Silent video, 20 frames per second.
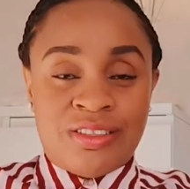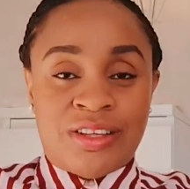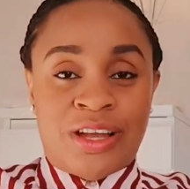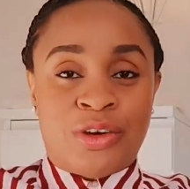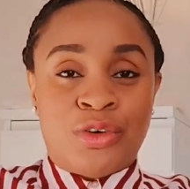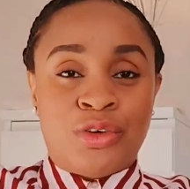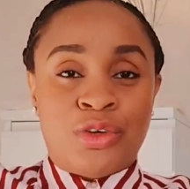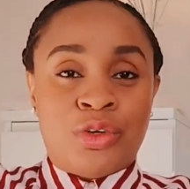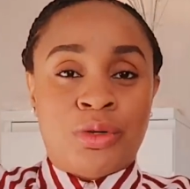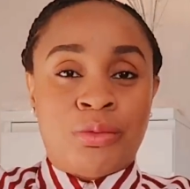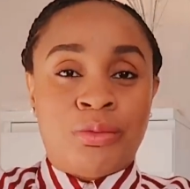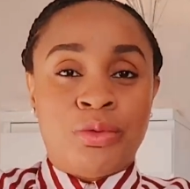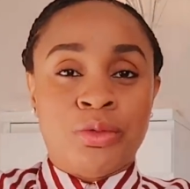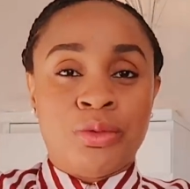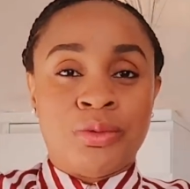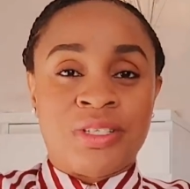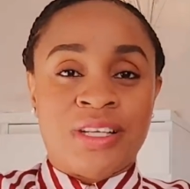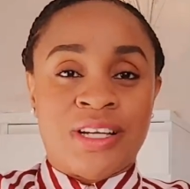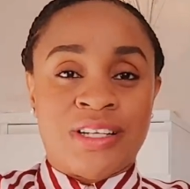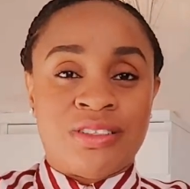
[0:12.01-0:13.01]
I don't know, your
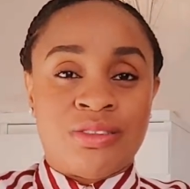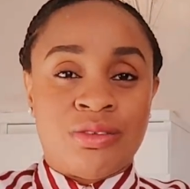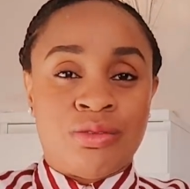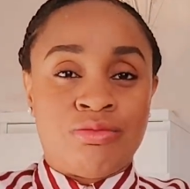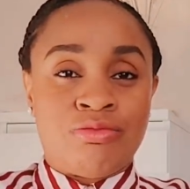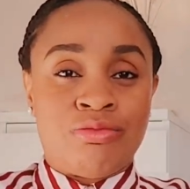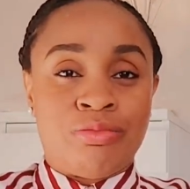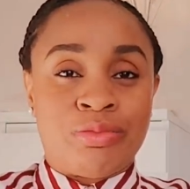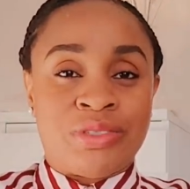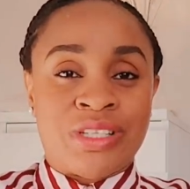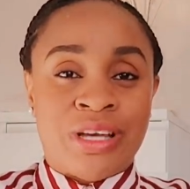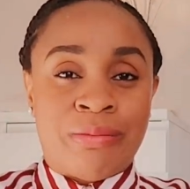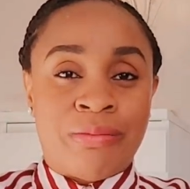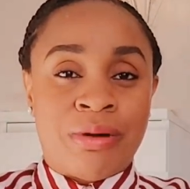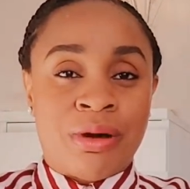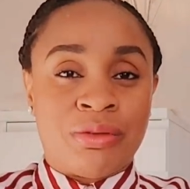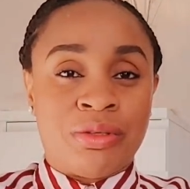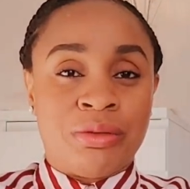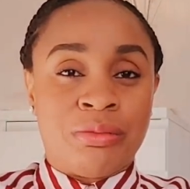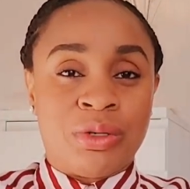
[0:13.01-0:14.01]
boobs start to
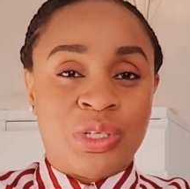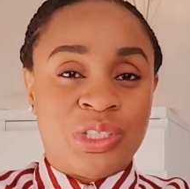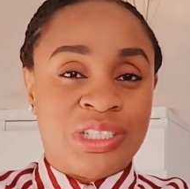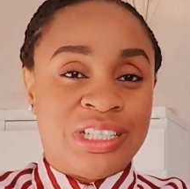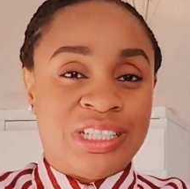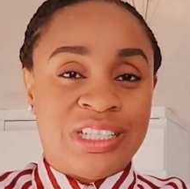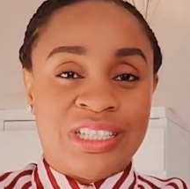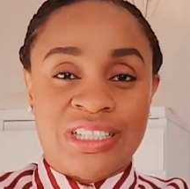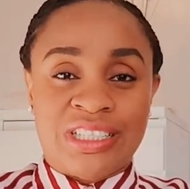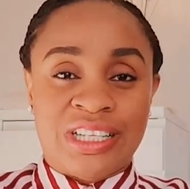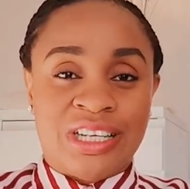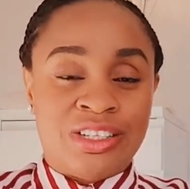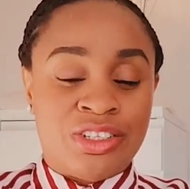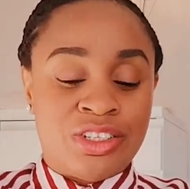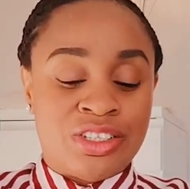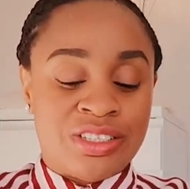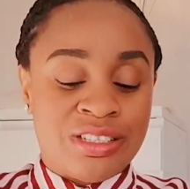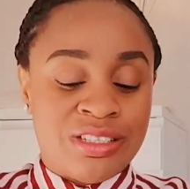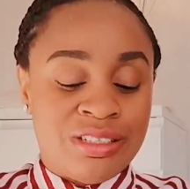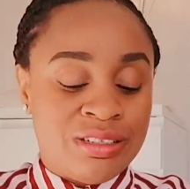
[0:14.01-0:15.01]
tap out the buttons and it
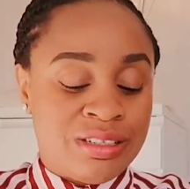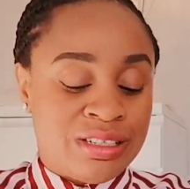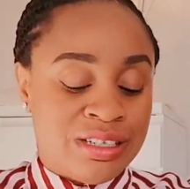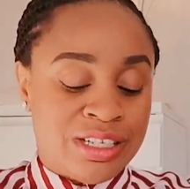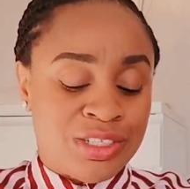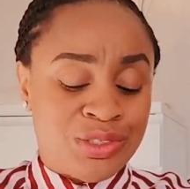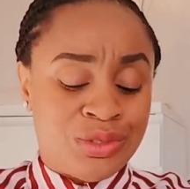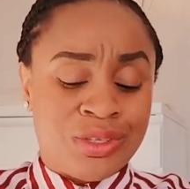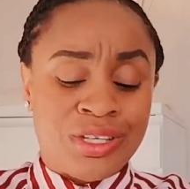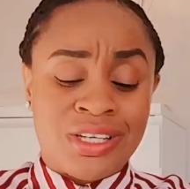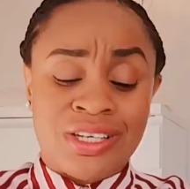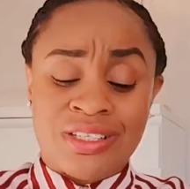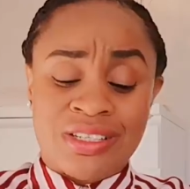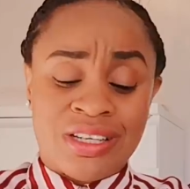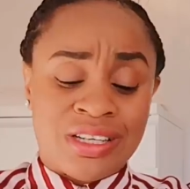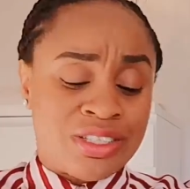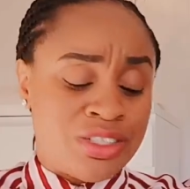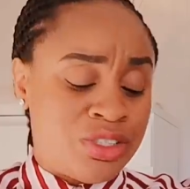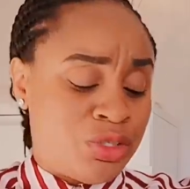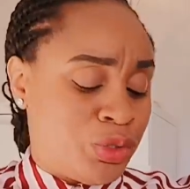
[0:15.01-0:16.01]
doesn't look nice. You think it's
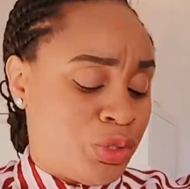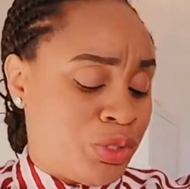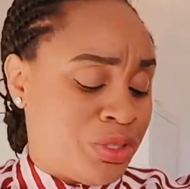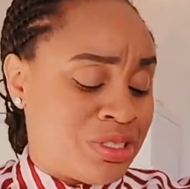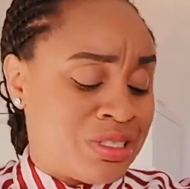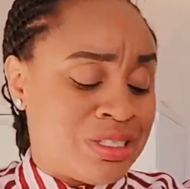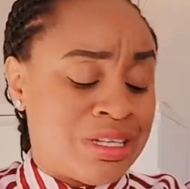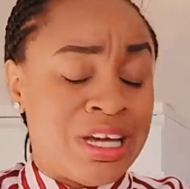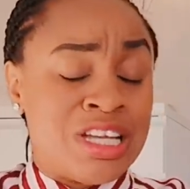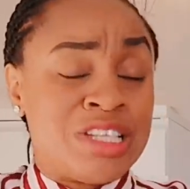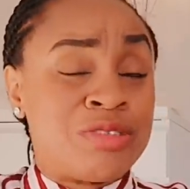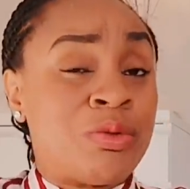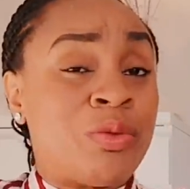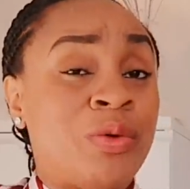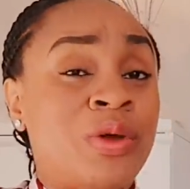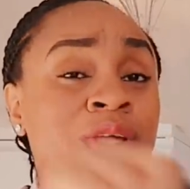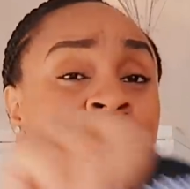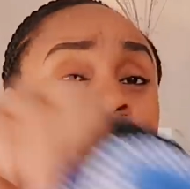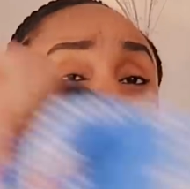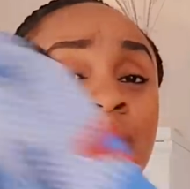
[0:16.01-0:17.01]
actually not your size, but
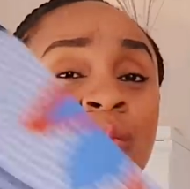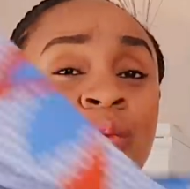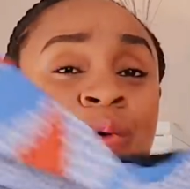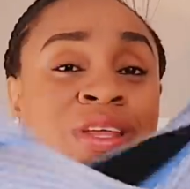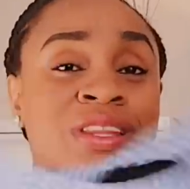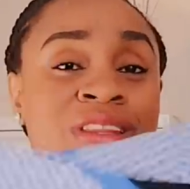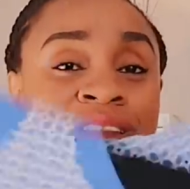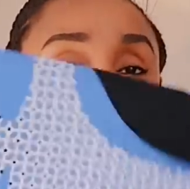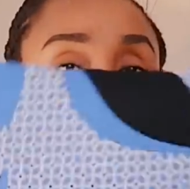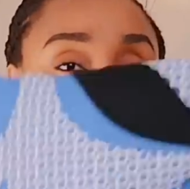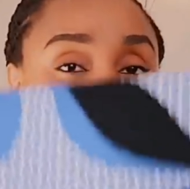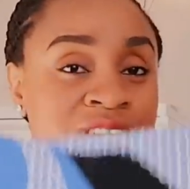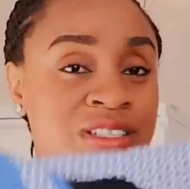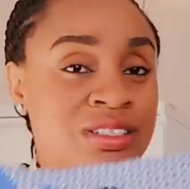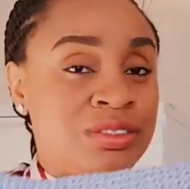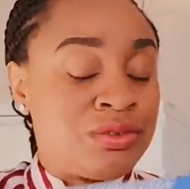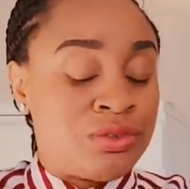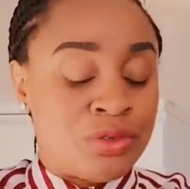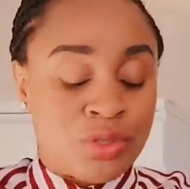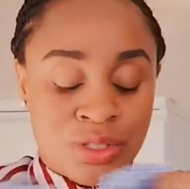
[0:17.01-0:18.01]
when you now wear this as
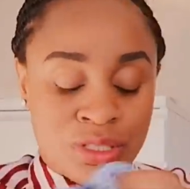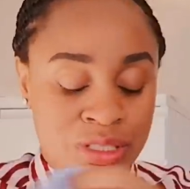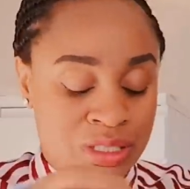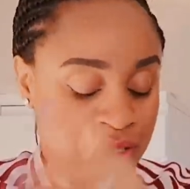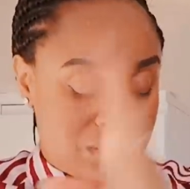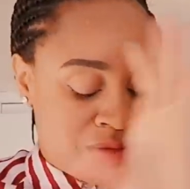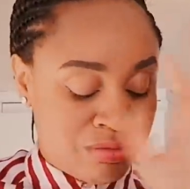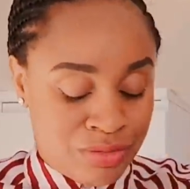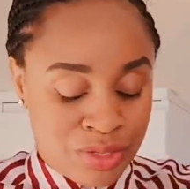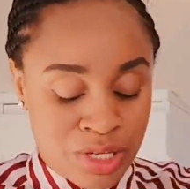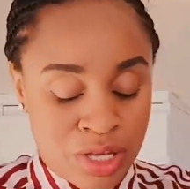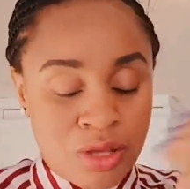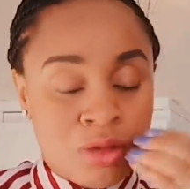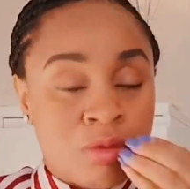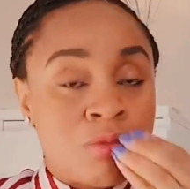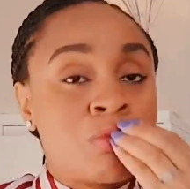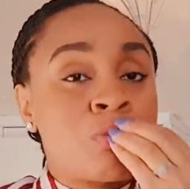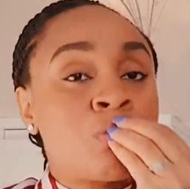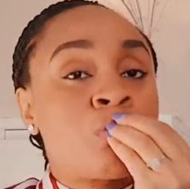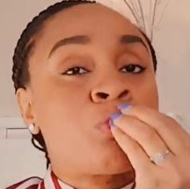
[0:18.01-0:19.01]
the front,
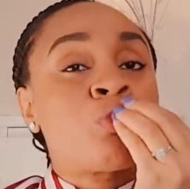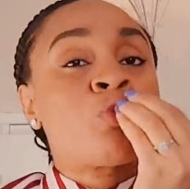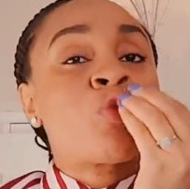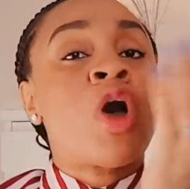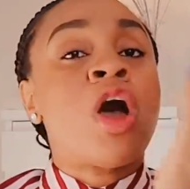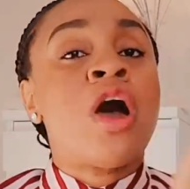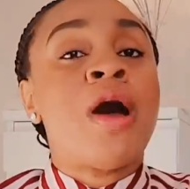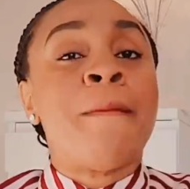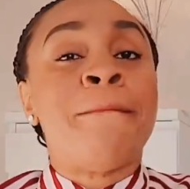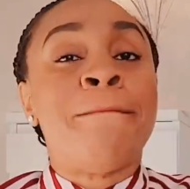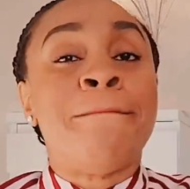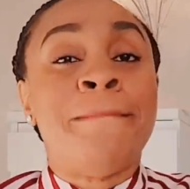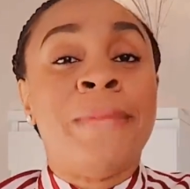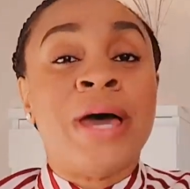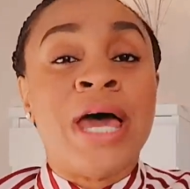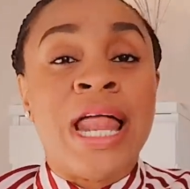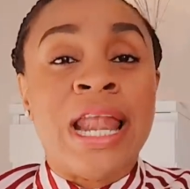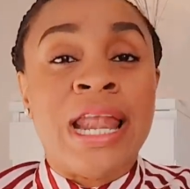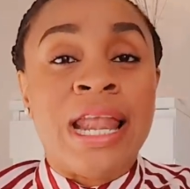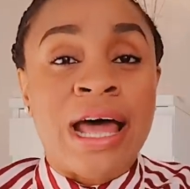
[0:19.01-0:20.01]

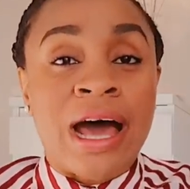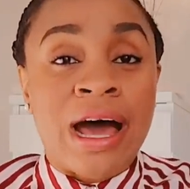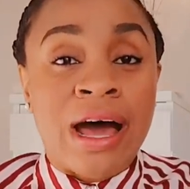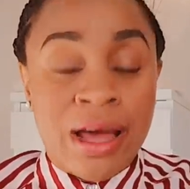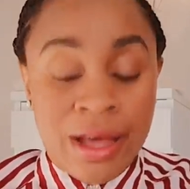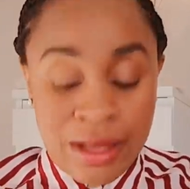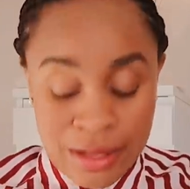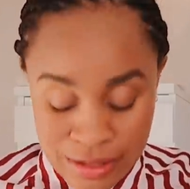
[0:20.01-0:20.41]
bella.